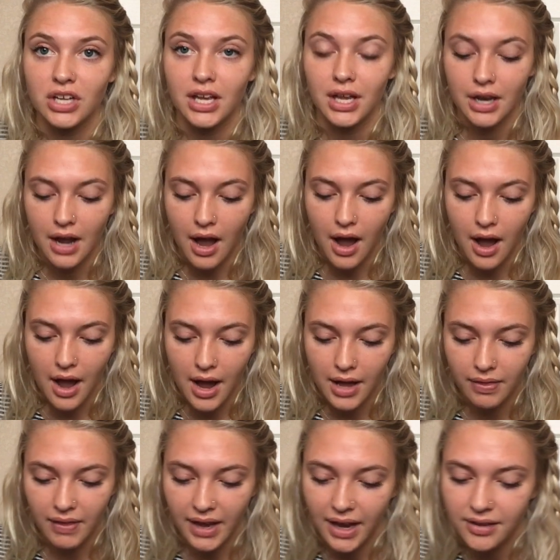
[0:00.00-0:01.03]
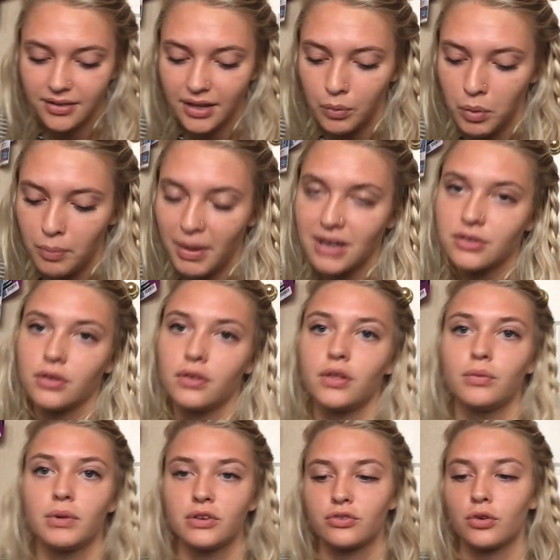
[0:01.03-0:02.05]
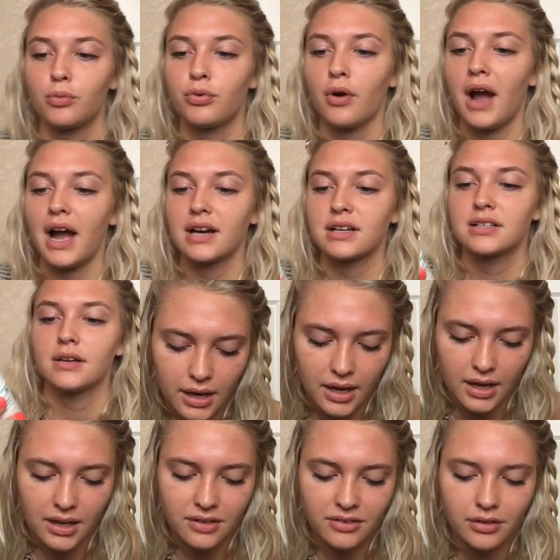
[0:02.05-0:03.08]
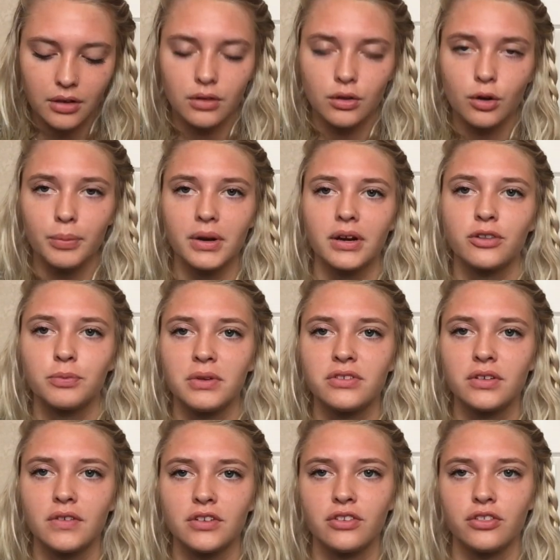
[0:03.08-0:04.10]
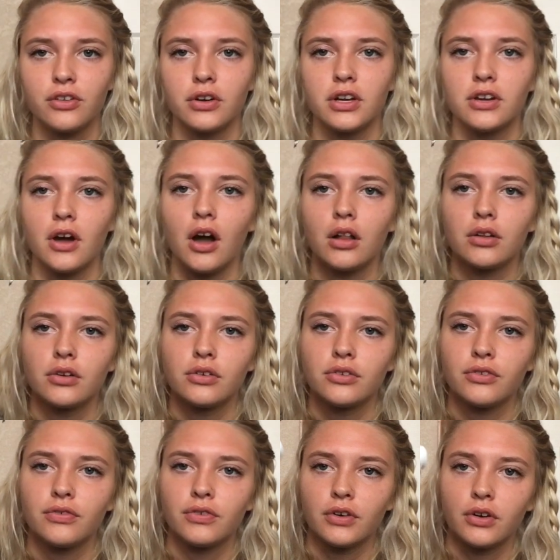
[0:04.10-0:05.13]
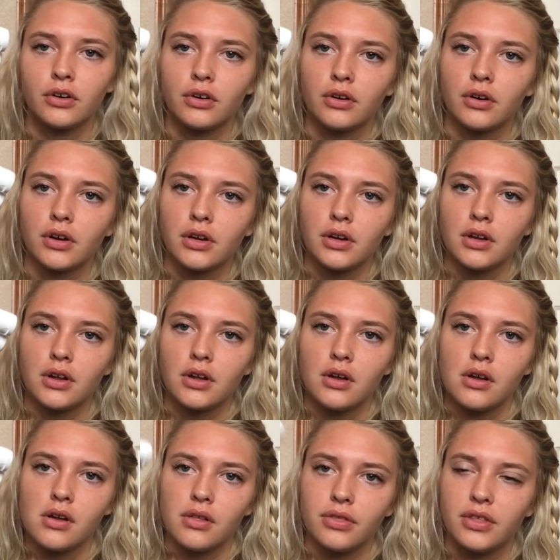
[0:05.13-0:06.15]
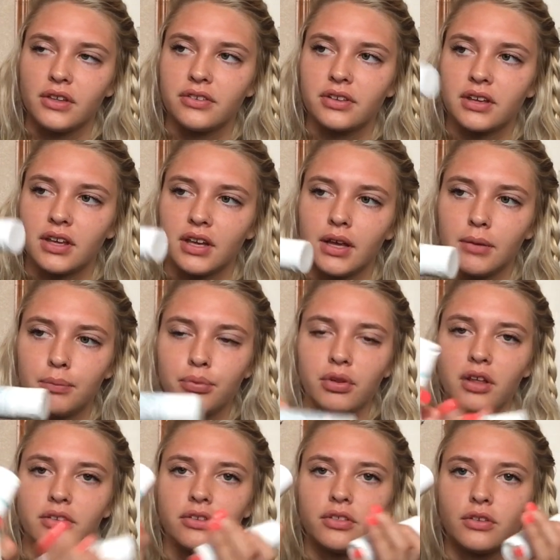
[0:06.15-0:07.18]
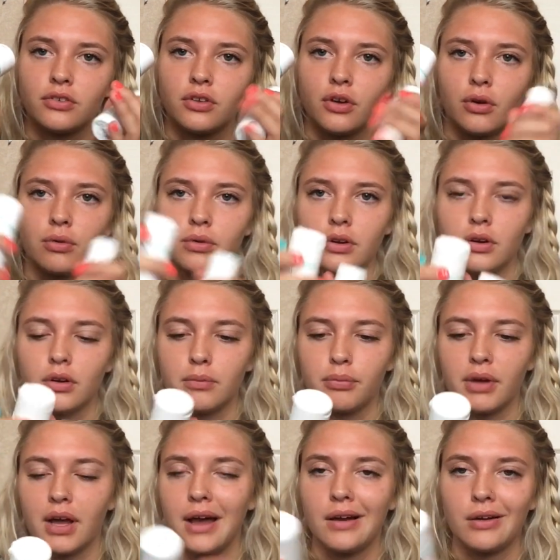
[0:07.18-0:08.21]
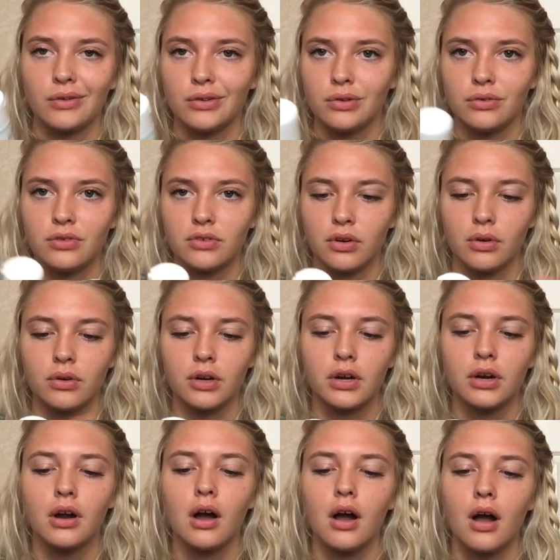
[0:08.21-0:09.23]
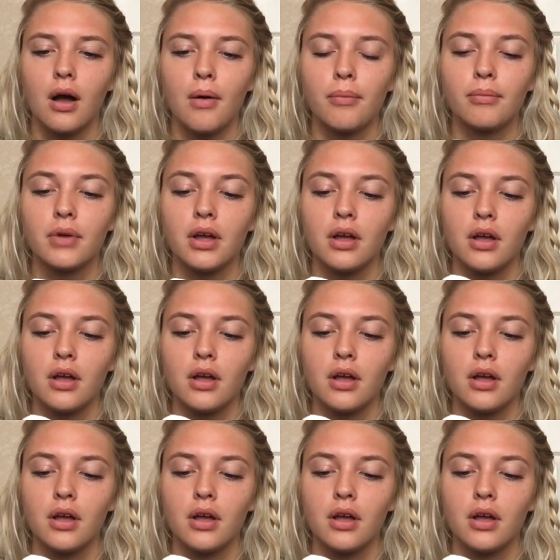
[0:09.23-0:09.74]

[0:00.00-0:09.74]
and I, like I said, went back to the original Proactive. And it is still a little bit expensive. It's $30 for this kit plus the toner, but I don't use toner. Um,